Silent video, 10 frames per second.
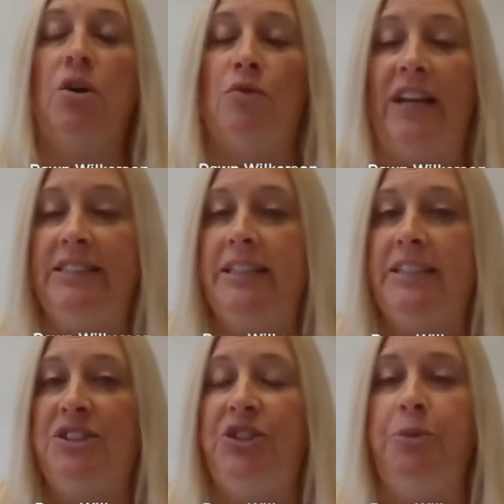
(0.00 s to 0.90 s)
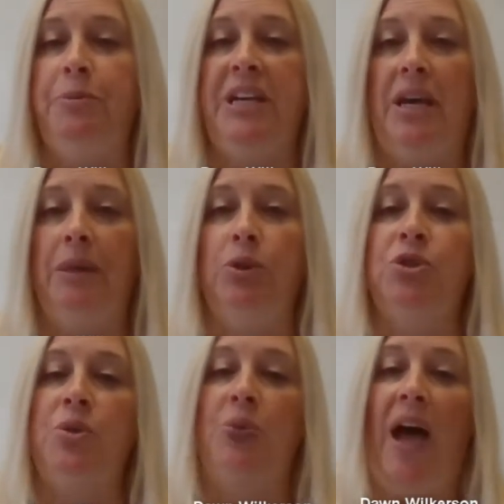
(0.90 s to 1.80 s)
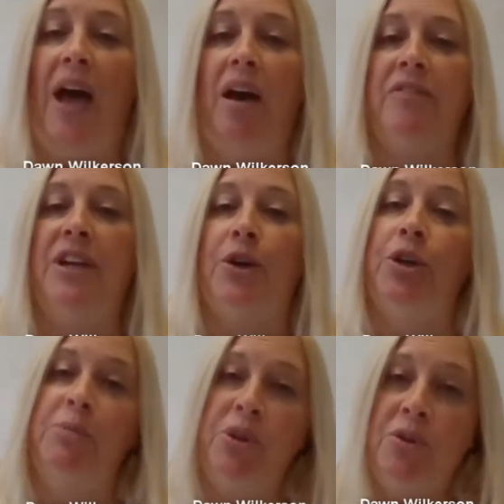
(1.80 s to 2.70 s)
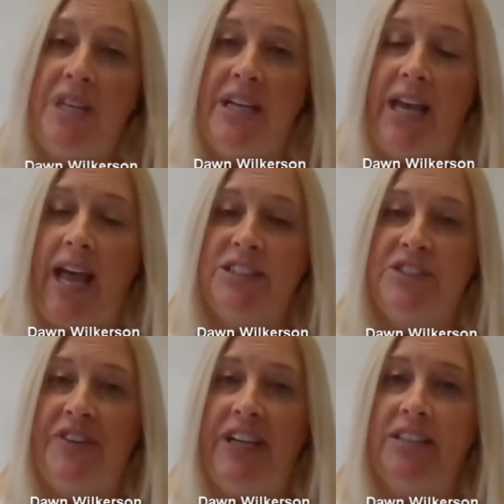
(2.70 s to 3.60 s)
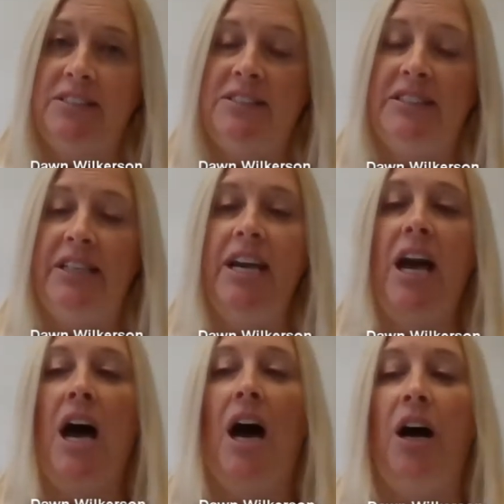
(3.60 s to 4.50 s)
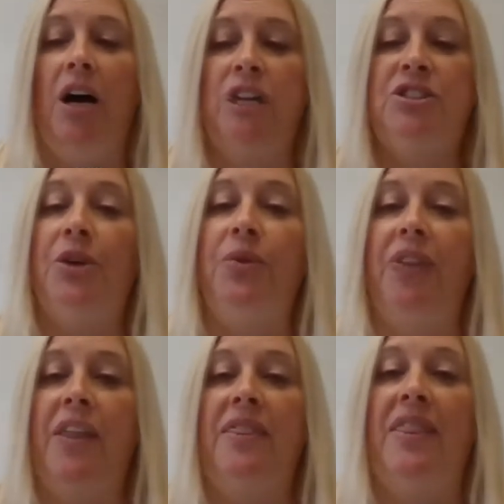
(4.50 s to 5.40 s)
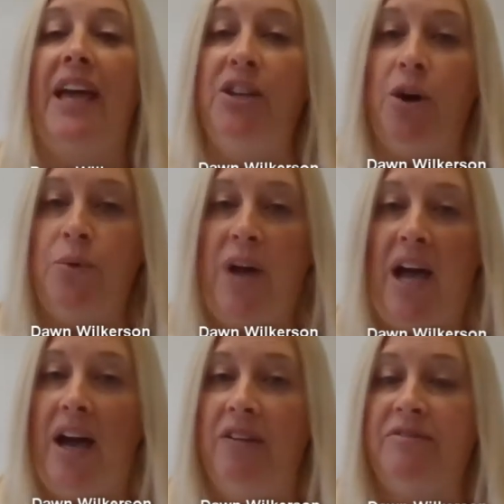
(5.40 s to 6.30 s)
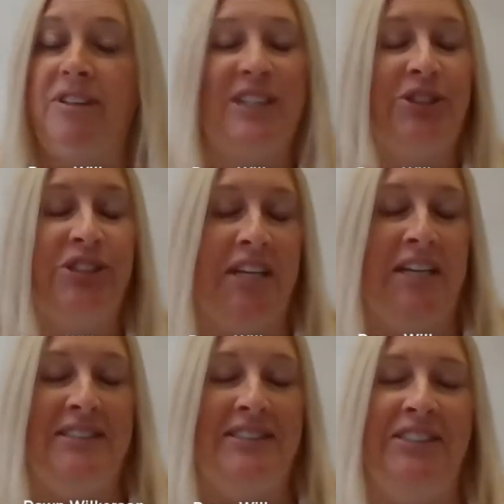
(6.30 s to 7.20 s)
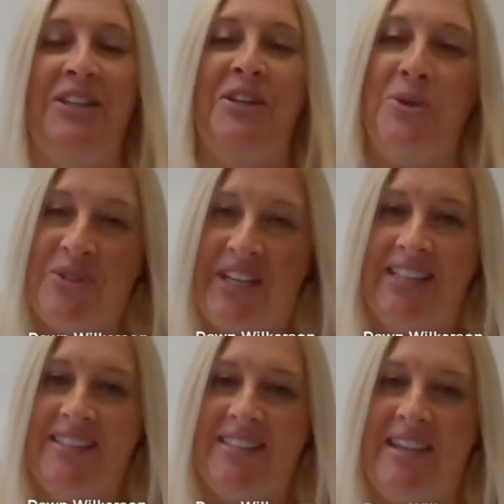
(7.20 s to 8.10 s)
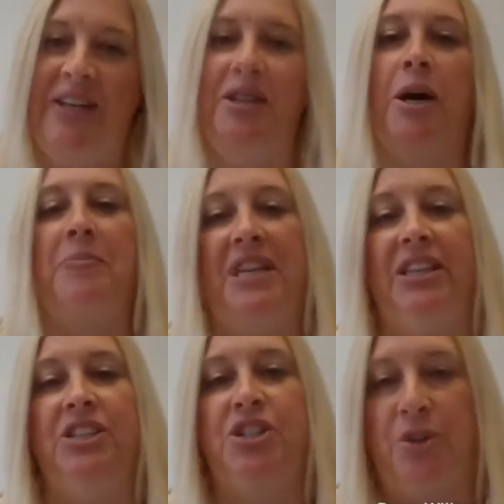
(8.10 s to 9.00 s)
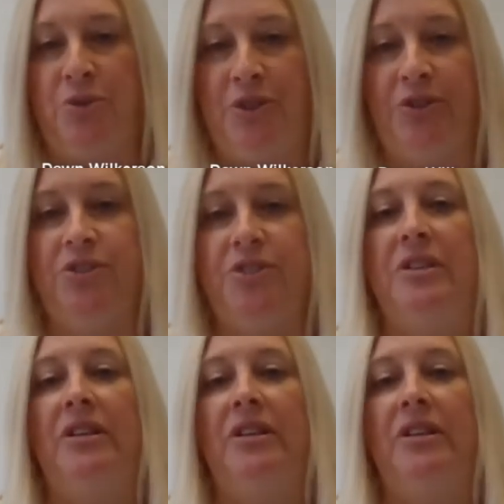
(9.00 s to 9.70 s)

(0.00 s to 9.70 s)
residents to be able to have their community cats fixed so that they don't have litters of kittens and those kittens end up in the shelters.